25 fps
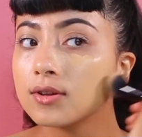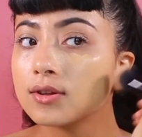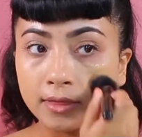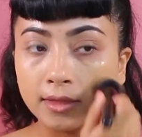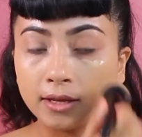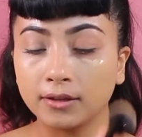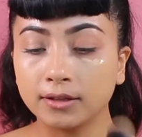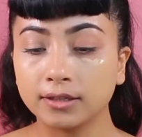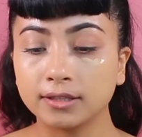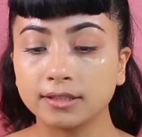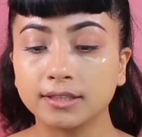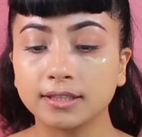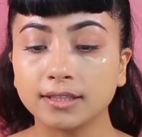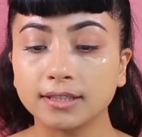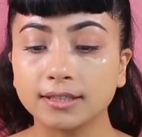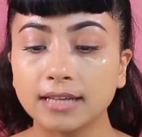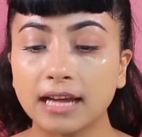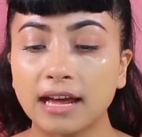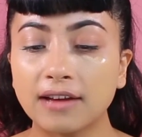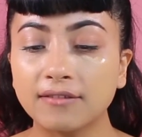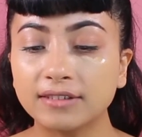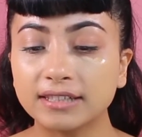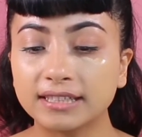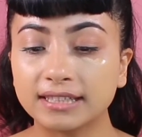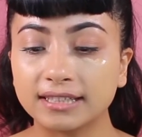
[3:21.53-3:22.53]
Now this does
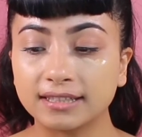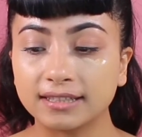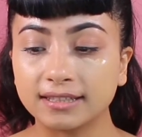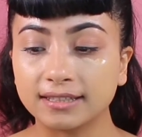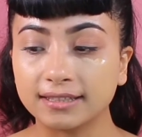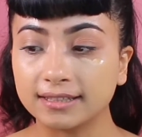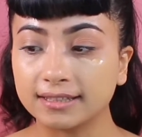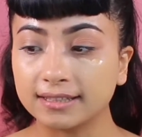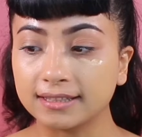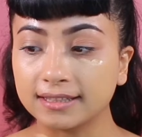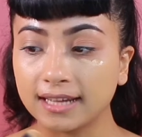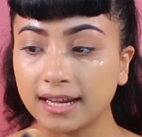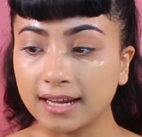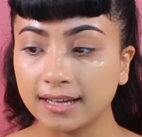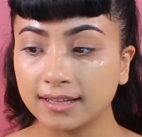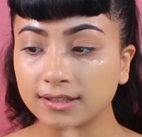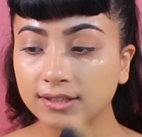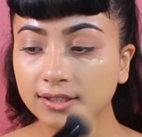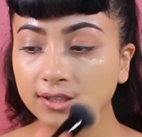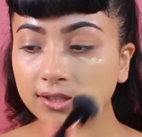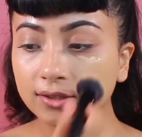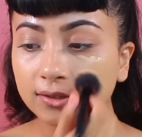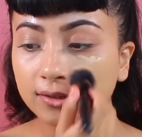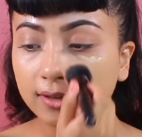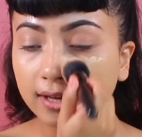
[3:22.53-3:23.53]
have a scent
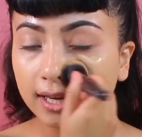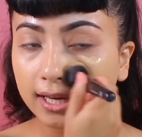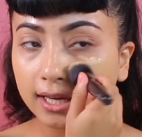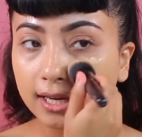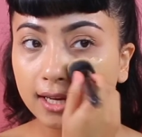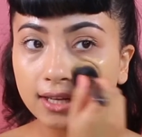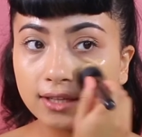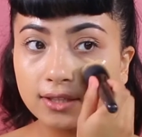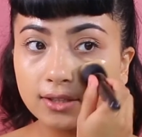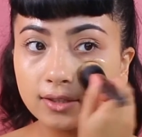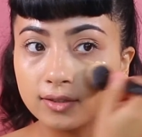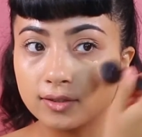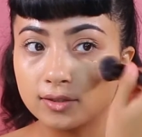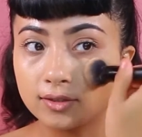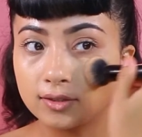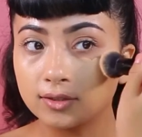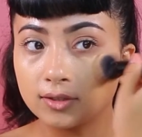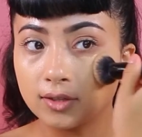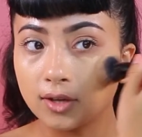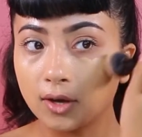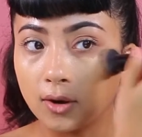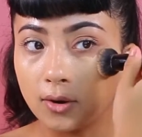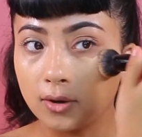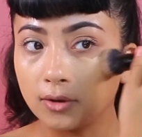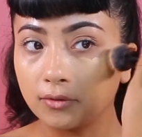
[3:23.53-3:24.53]
to it,
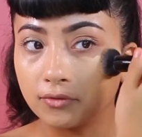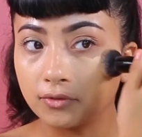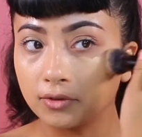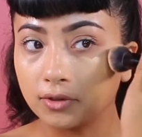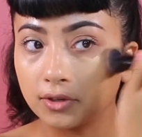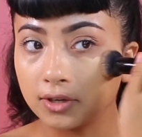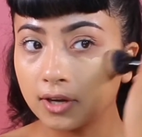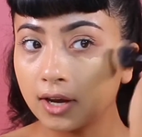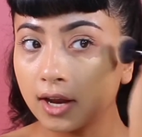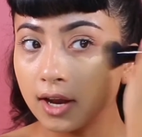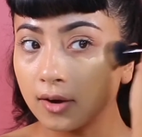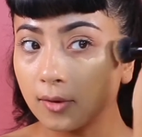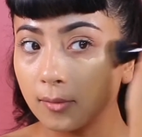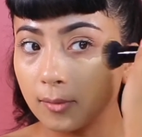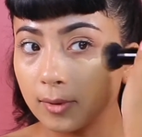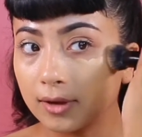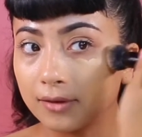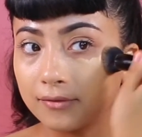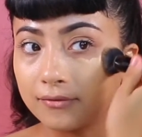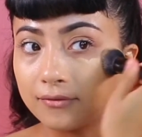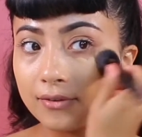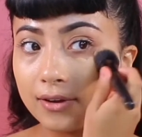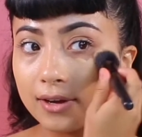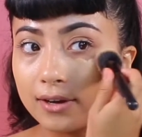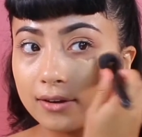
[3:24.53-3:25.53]
so if you're not a
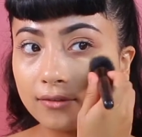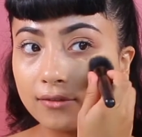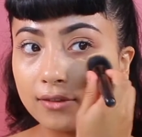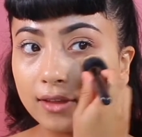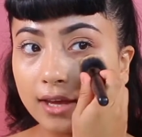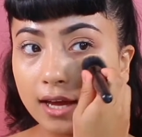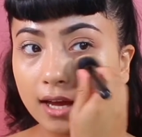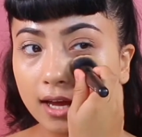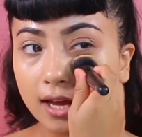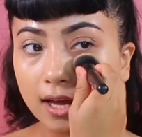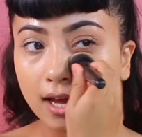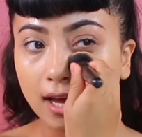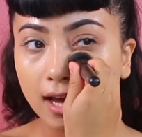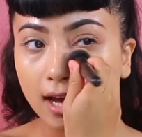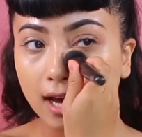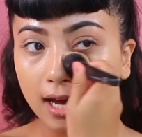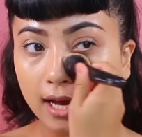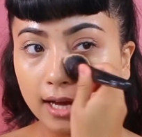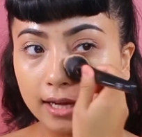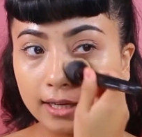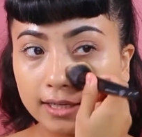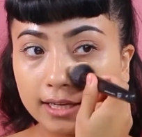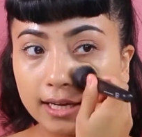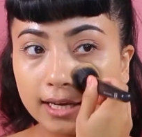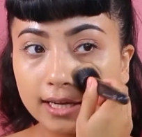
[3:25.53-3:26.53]
big fan of that,
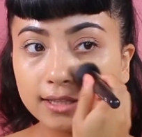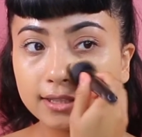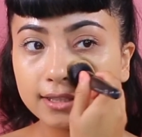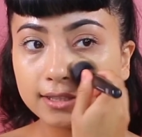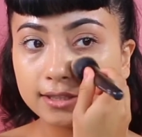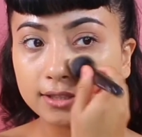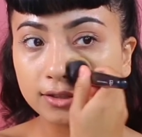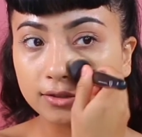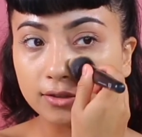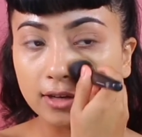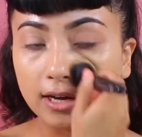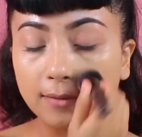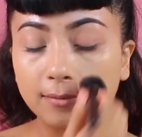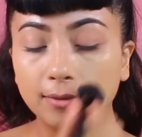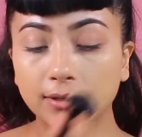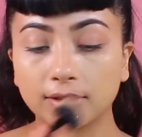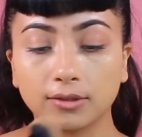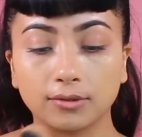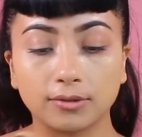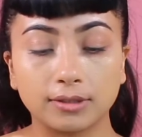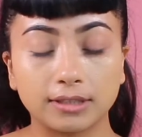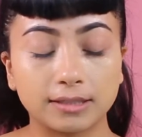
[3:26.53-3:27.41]
I can't describe it though.